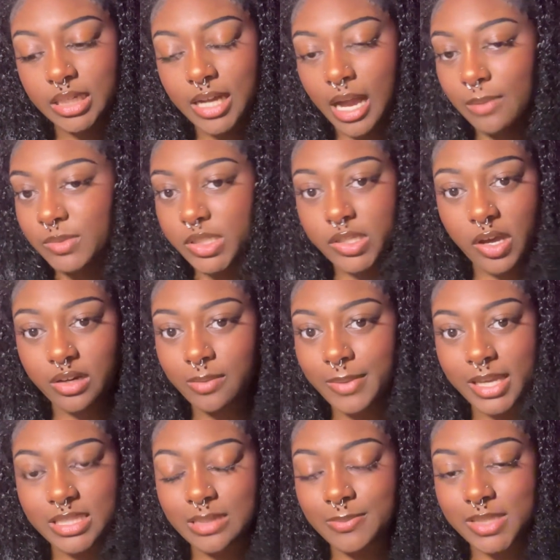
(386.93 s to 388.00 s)
I'm just gonna
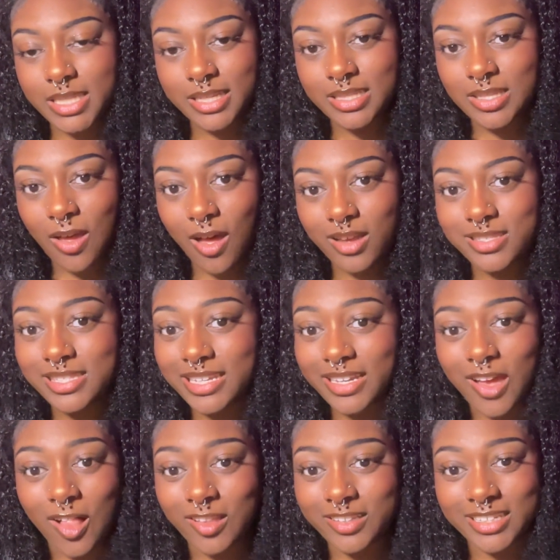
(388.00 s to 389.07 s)
make some TikToks
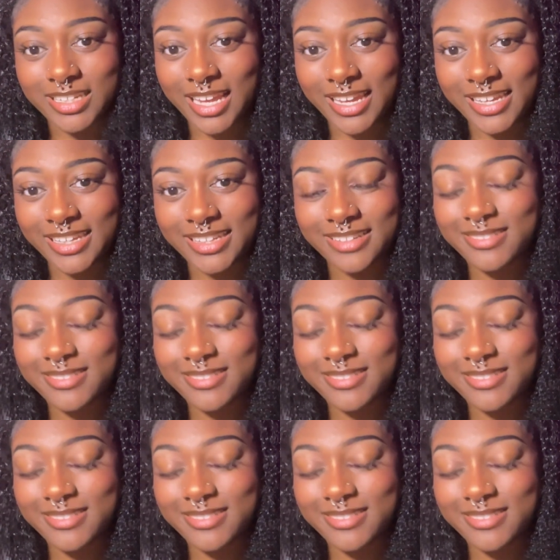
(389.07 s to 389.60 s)
and call it a night.